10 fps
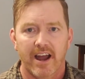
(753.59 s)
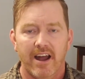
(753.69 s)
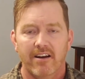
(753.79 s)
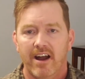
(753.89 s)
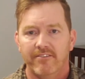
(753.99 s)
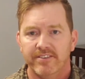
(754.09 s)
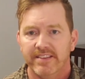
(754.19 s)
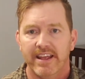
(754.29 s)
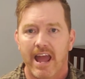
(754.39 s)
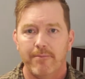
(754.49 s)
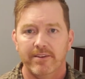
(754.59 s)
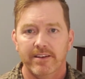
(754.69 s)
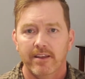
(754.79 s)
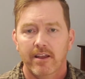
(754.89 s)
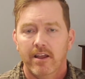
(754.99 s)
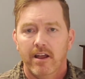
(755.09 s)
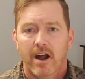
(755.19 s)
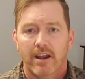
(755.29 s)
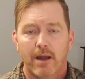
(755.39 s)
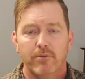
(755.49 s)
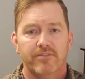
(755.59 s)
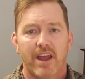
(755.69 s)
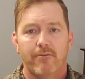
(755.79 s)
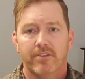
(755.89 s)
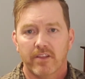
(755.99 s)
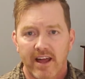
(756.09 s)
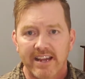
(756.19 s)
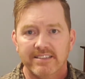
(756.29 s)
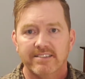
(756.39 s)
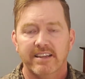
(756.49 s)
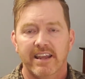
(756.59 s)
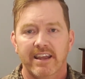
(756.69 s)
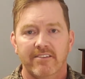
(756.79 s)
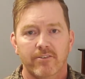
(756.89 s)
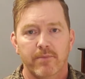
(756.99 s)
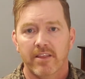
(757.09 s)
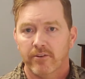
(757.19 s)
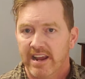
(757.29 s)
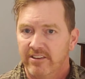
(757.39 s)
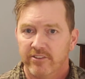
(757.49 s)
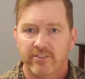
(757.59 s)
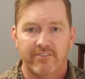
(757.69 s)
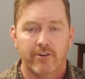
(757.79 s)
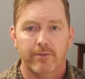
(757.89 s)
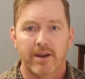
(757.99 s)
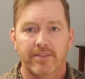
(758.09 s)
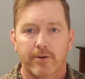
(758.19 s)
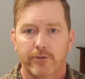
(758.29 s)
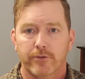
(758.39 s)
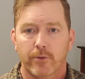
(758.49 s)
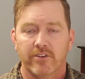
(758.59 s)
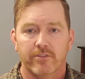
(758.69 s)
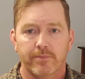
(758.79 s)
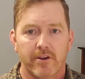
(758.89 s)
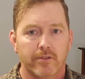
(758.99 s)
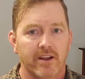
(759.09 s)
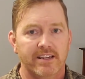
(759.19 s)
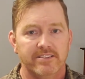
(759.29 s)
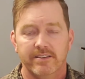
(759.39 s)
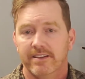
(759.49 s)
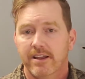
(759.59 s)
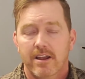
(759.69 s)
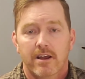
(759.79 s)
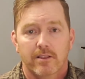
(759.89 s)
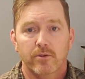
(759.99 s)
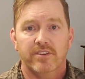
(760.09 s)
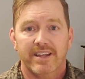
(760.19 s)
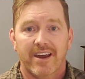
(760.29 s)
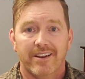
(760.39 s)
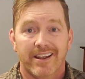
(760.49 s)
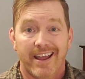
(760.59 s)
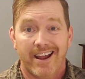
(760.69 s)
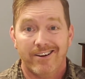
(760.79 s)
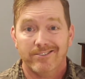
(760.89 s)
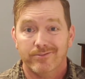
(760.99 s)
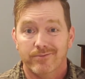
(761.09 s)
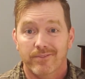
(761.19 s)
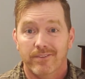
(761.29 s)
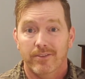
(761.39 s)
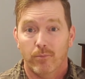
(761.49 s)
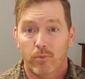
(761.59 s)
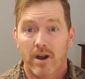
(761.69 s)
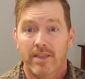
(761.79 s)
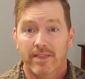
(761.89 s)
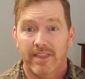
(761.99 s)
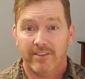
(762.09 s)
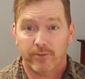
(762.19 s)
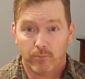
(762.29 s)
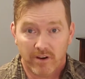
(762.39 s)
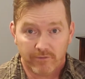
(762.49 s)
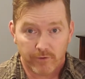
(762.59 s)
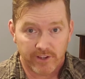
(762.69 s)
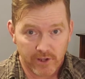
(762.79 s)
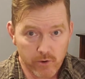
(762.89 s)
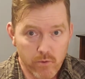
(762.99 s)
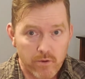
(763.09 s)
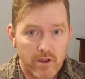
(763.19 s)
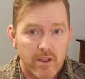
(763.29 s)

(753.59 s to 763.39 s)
I've seen that happen a couple of times with clients, and from other agents I've heard about their stories from their clients, and losing out on a house, the one that's the one for you,